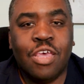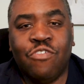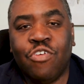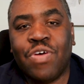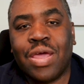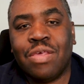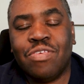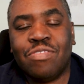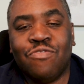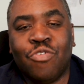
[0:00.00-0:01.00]
If you're finding
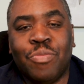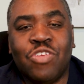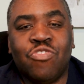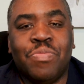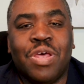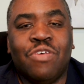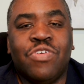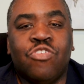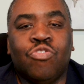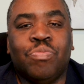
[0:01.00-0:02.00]
this information
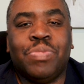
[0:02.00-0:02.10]
beneficial,